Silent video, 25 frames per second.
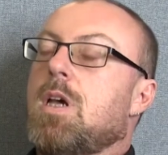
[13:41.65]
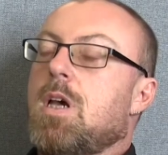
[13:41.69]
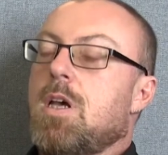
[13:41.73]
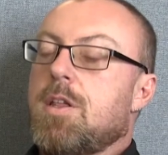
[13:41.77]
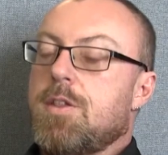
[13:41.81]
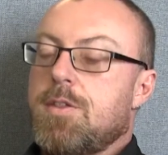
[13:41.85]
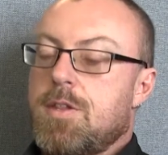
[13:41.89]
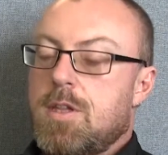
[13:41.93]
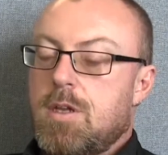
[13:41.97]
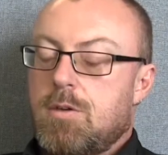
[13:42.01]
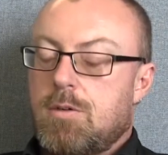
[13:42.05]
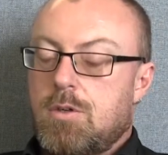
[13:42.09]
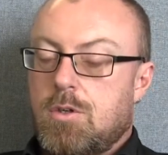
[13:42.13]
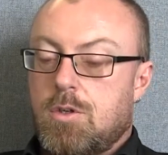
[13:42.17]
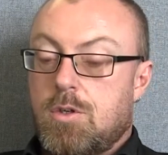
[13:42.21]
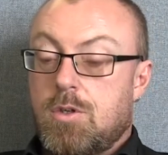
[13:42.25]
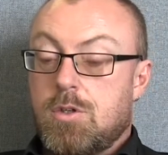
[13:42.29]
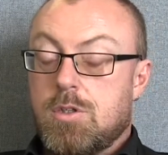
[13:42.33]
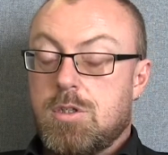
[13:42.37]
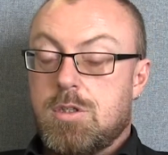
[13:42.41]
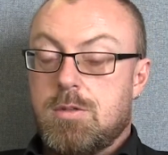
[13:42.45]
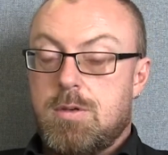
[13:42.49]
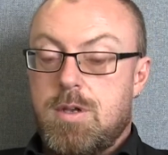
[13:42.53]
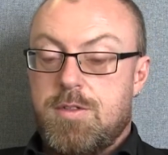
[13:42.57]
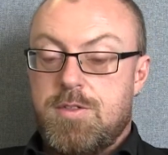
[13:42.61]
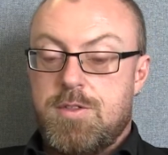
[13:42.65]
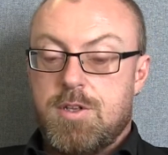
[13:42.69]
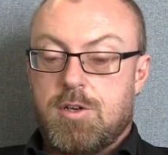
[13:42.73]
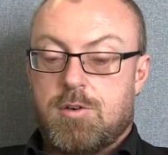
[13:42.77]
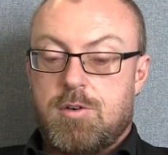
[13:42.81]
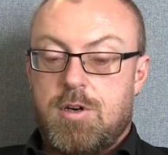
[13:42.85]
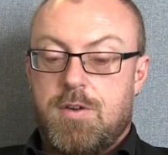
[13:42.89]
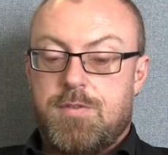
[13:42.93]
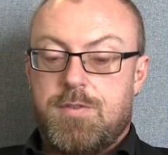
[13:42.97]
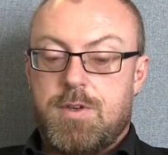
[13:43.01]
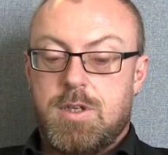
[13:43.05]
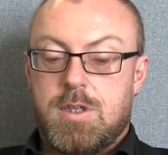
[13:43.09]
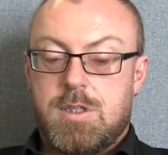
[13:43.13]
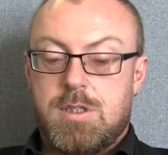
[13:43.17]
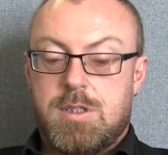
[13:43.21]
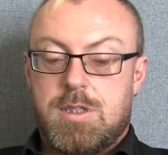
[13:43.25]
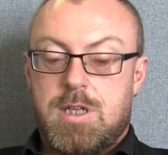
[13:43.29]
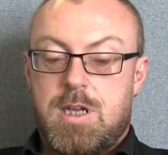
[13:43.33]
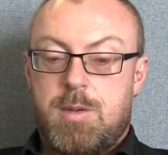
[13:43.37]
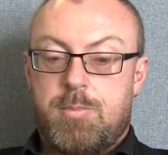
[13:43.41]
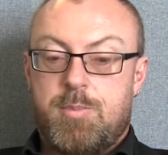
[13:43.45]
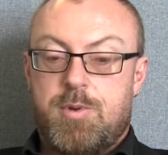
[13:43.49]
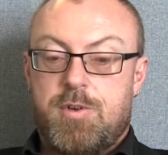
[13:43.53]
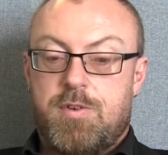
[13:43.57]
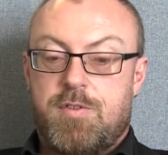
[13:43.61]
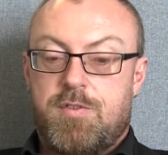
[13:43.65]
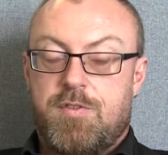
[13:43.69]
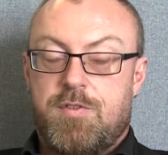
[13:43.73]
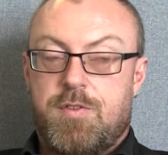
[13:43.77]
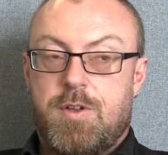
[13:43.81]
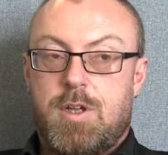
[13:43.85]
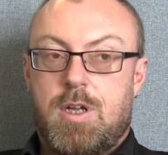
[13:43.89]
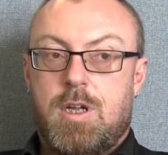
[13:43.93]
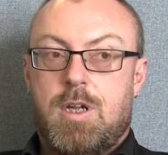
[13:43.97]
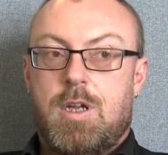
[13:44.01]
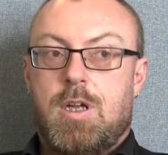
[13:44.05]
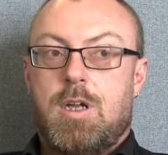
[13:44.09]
ethno auto-ethnographic step of